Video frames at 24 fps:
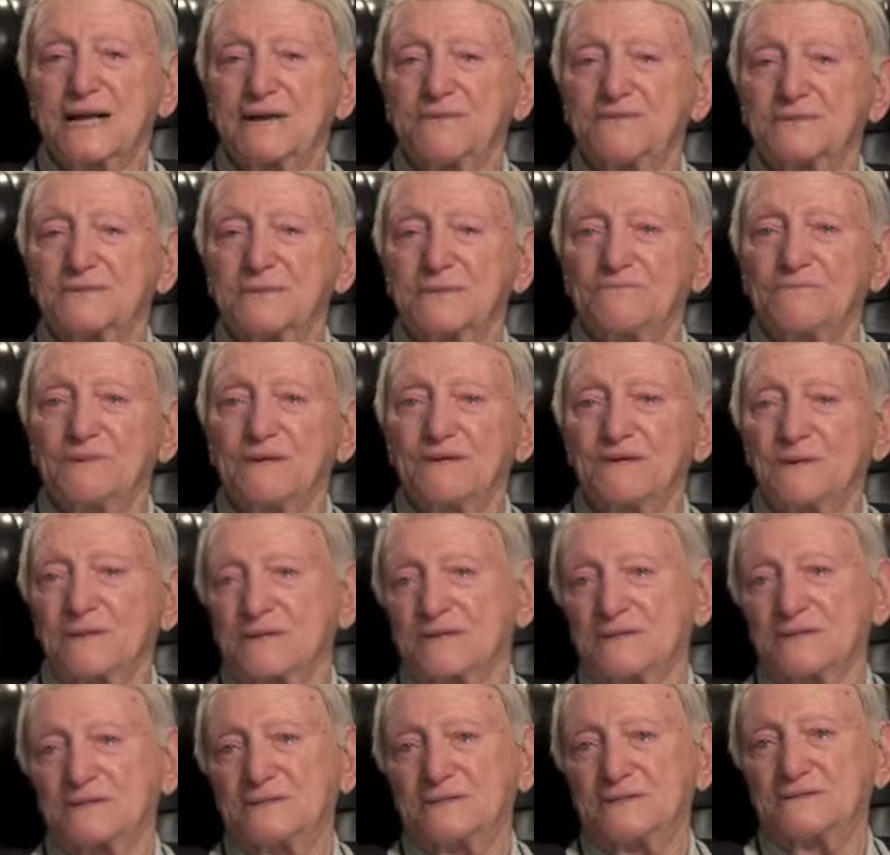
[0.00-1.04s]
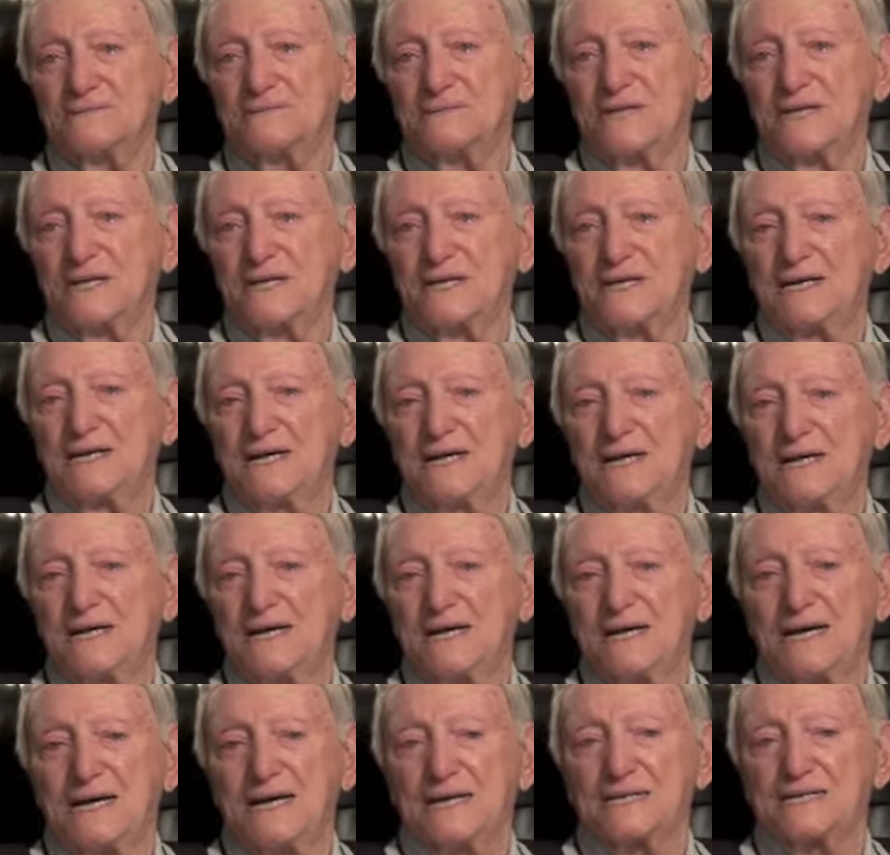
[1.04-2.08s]
that was a miracle,
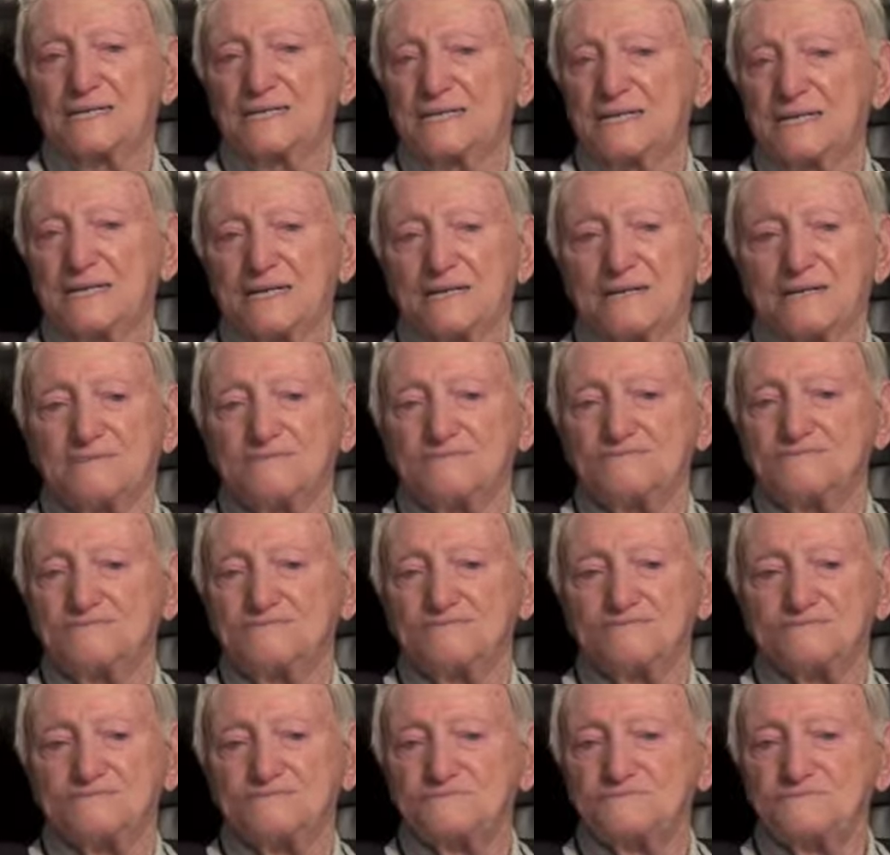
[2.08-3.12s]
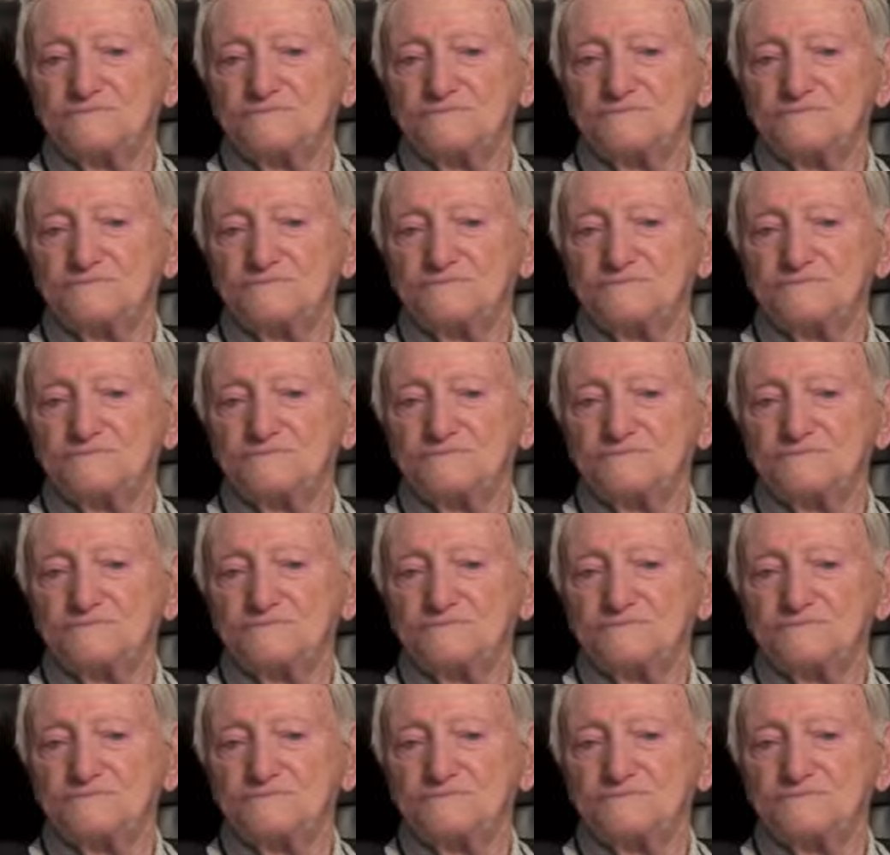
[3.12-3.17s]
and um,